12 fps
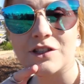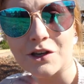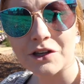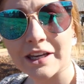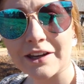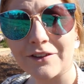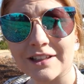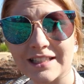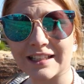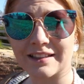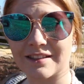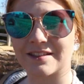So here it
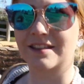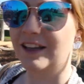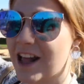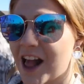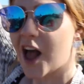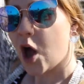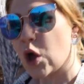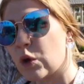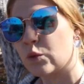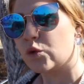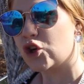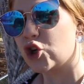is.
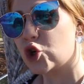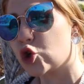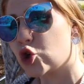Woo!